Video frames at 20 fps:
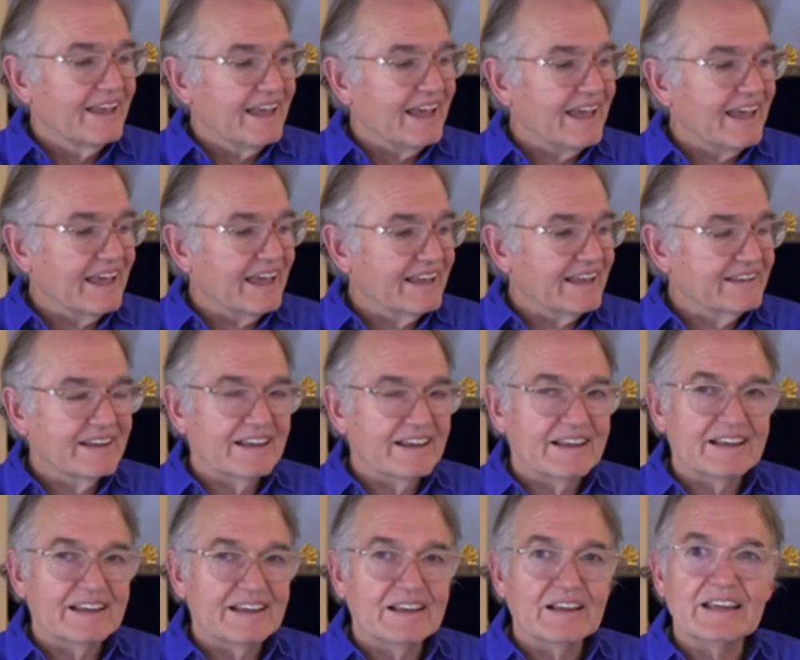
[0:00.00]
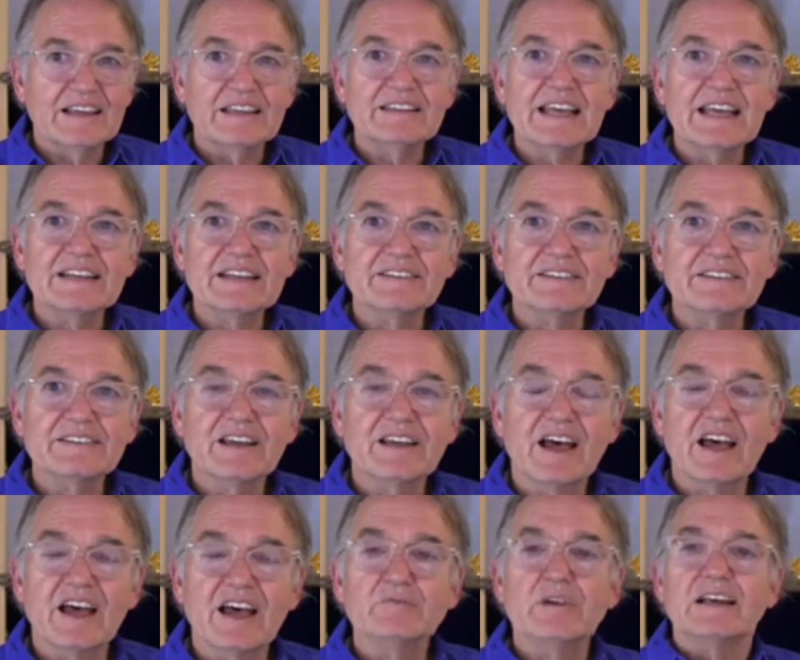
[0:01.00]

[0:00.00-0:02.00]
And in that time,